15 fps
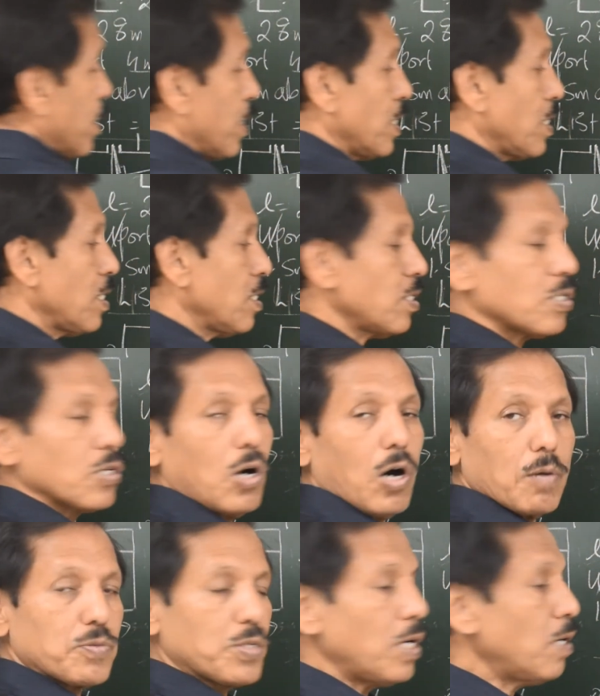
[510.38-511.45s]
this is
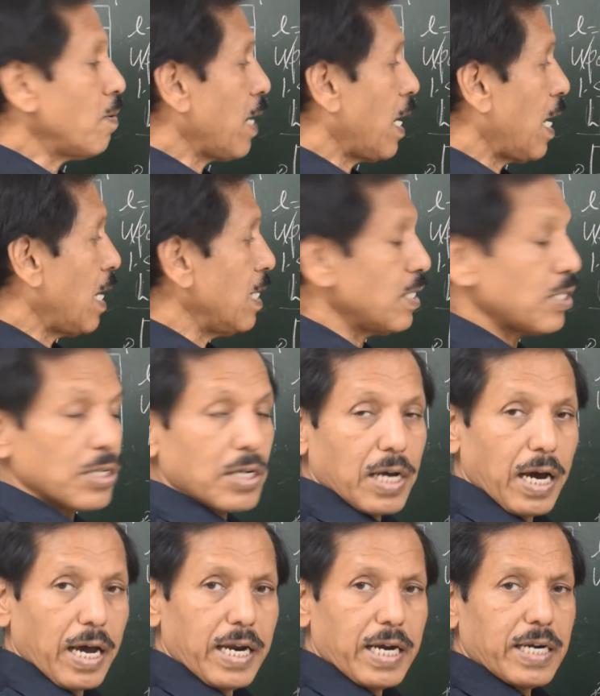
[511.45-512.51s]
observed allege
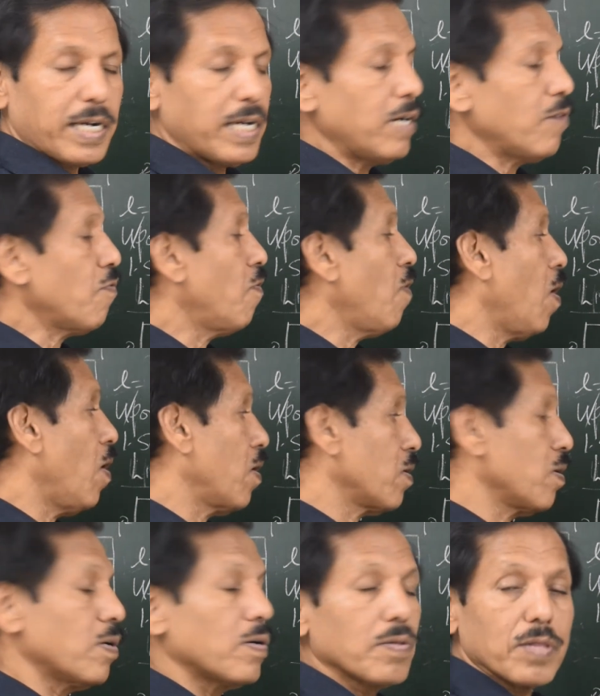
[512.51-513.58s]
corrected
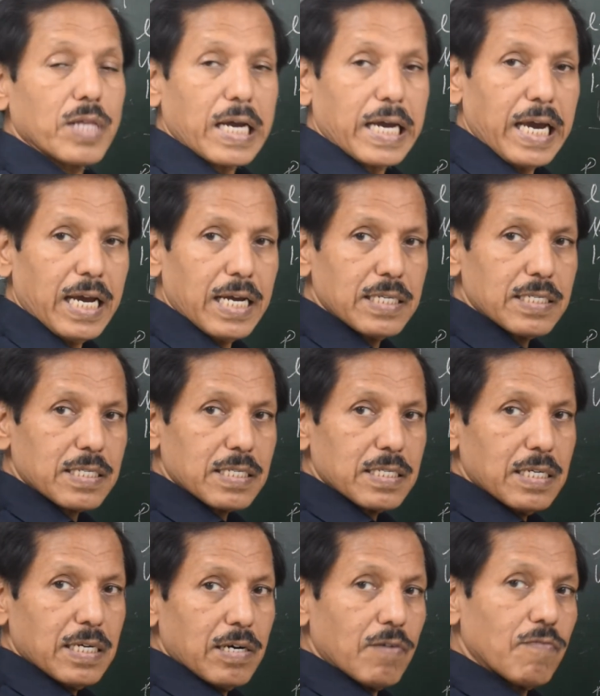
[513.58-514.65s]
for the gauge
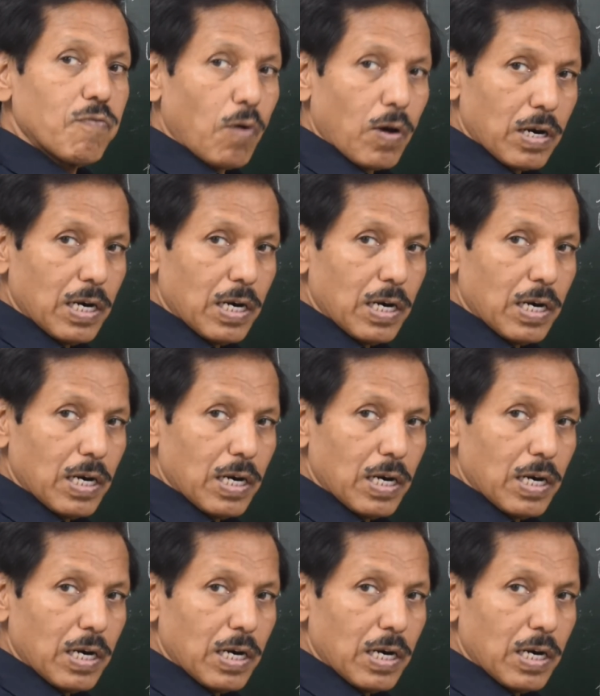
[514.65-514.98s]
for